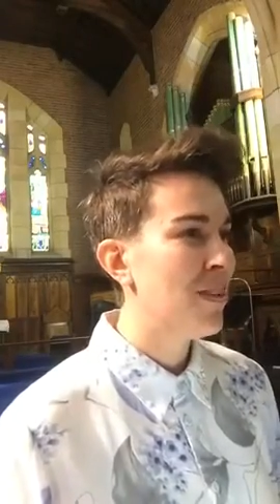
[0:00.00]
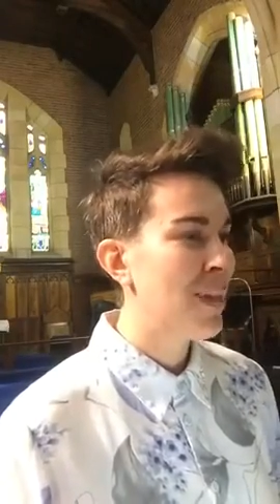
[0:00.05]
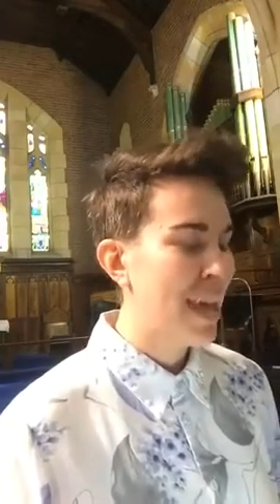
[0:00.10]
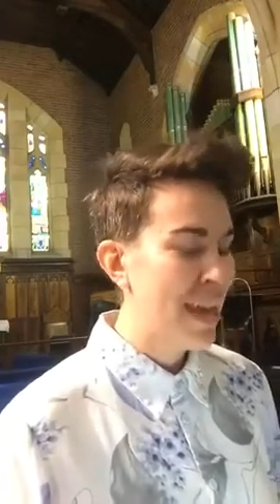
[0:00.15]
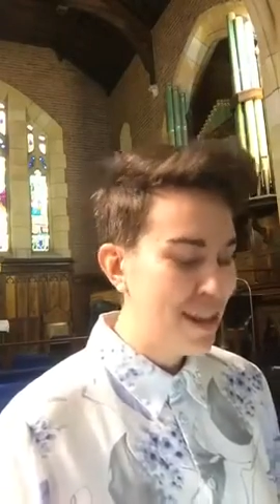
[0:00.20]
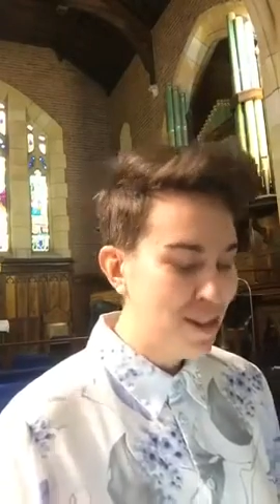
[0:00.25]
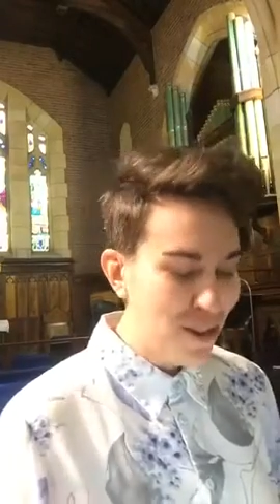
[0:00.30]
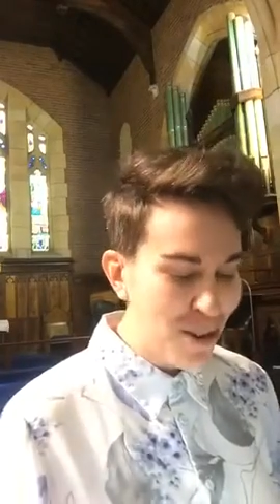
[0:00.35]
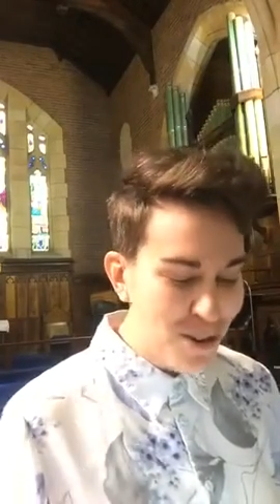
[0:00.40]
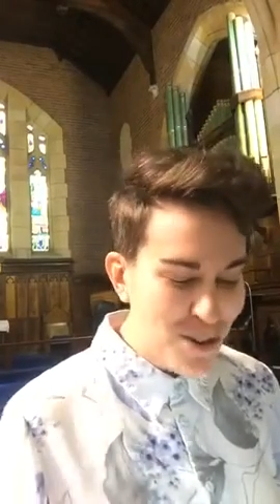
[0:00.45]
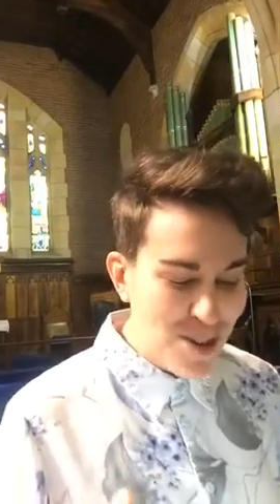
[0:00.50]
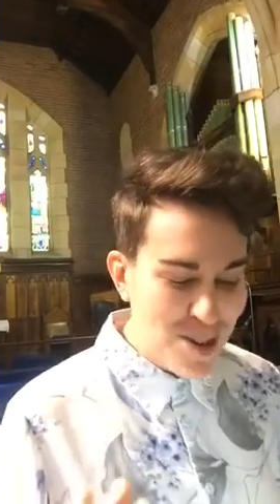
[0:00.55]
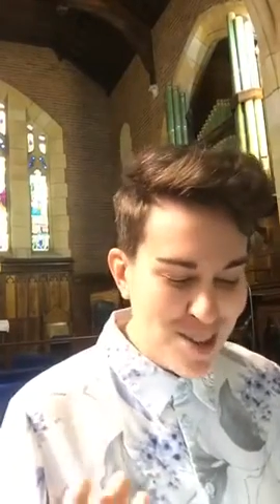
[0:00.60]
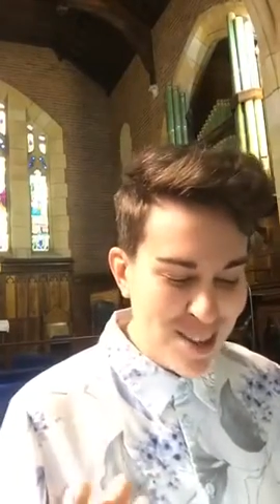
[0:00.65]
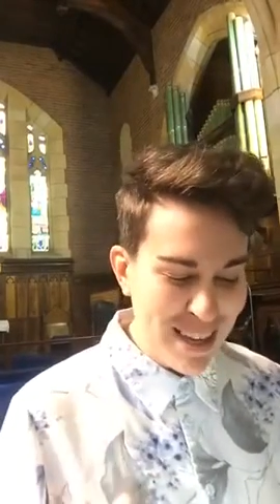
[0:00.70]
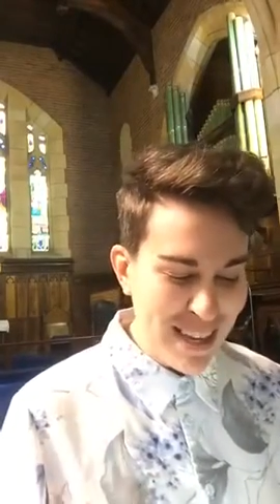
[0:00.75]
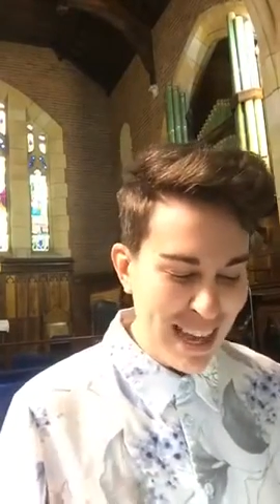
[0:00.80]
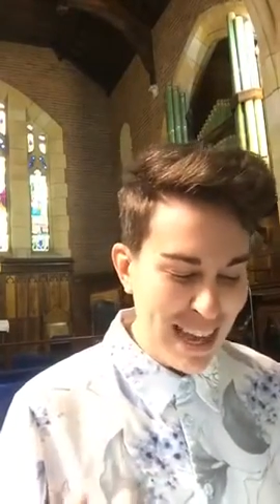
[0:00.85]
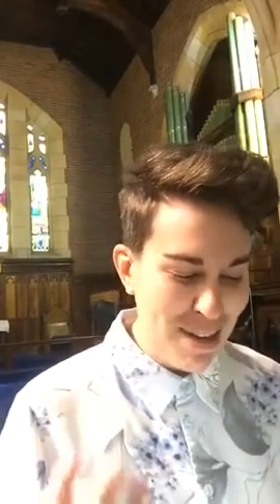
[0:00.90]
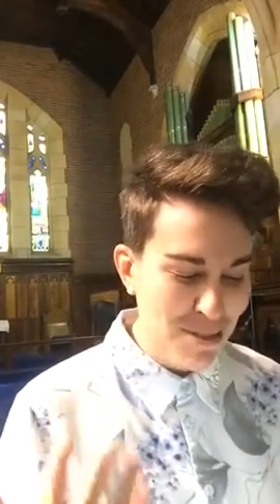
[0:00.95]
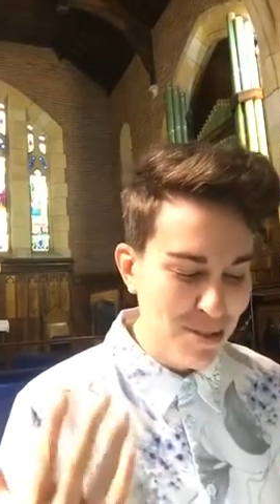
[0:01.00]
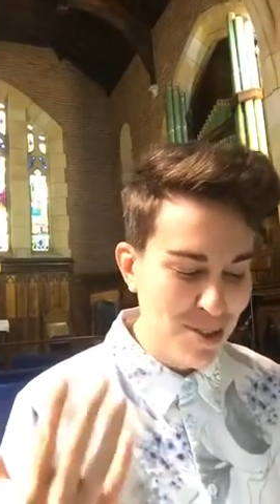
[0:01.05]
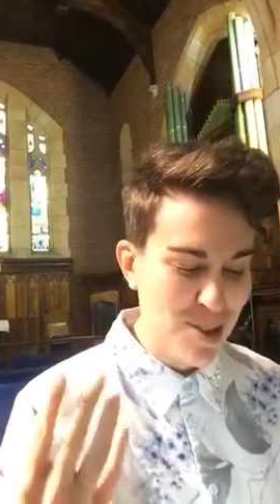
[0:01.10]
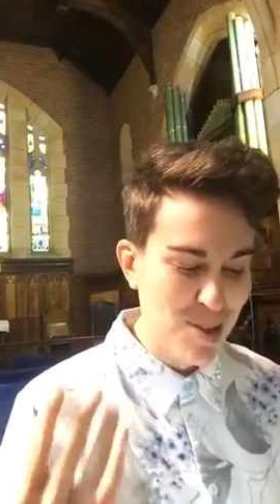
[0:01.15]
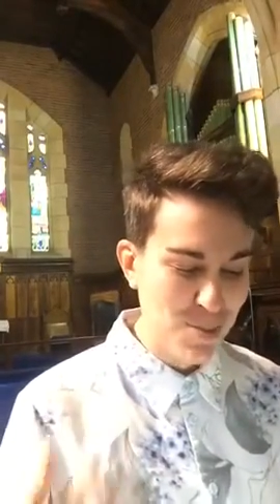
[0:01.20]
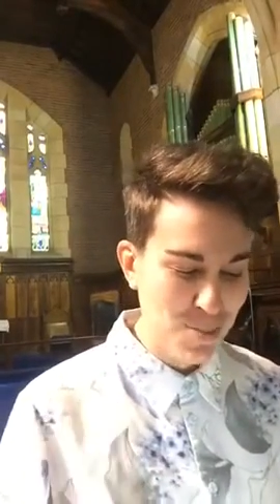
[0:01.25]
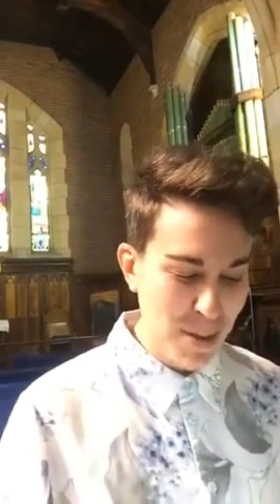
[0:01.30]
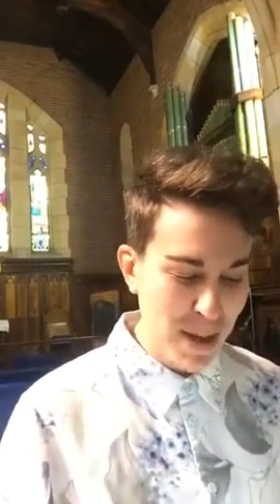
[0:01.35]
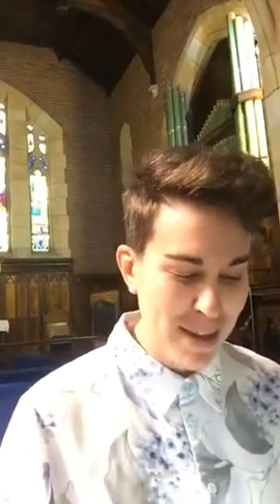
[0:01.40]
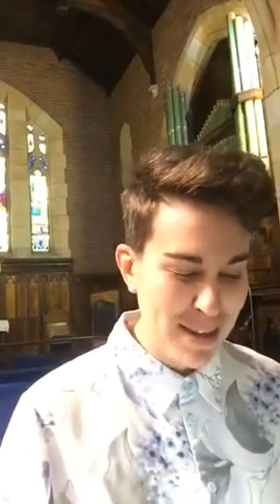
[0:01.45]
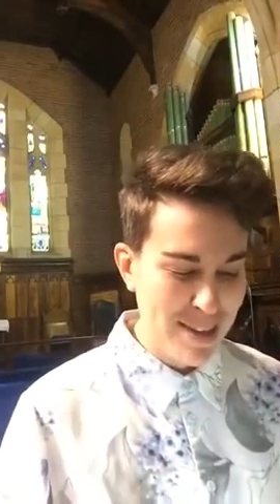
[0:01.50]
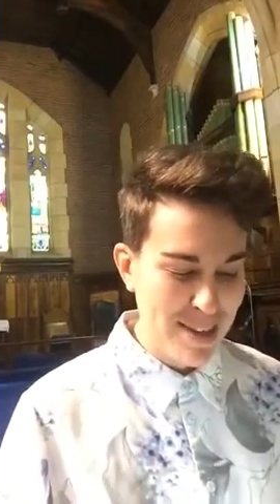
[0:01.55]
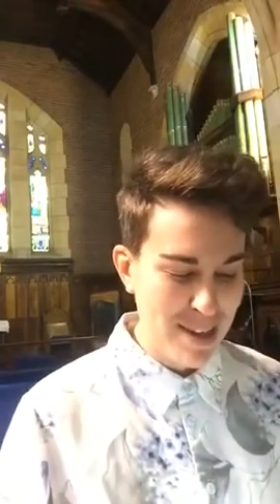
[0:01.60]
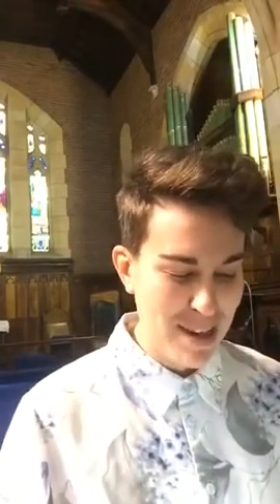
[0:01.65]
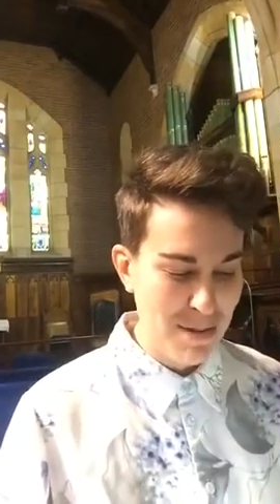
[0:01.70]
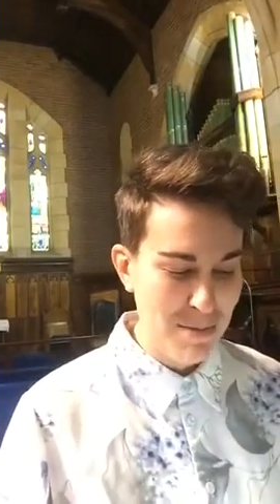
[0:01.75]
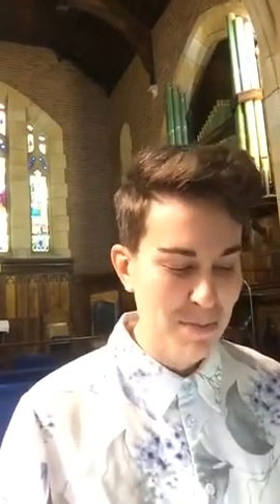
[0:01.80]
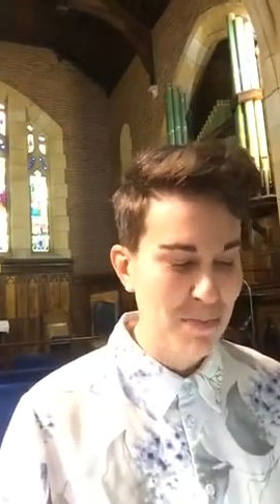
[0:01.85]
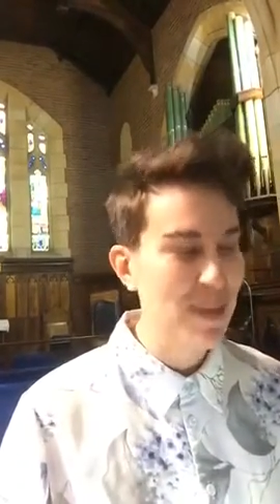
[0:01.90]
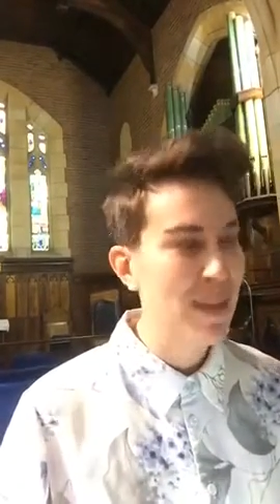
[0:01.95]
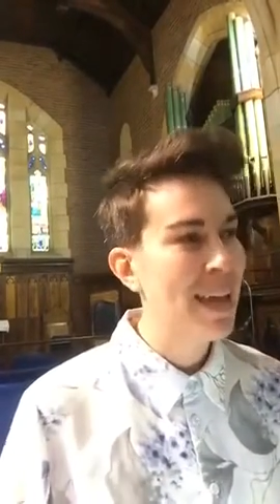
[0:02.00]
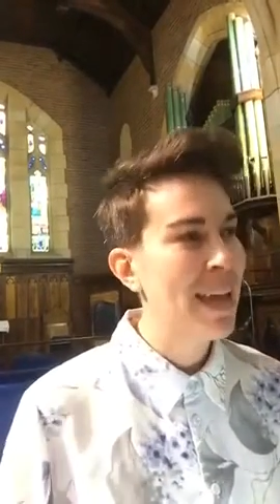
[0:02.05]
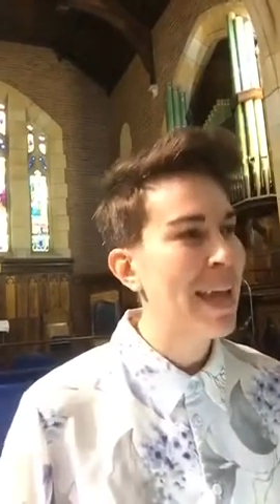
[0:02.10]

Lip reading: He knows that he respects him.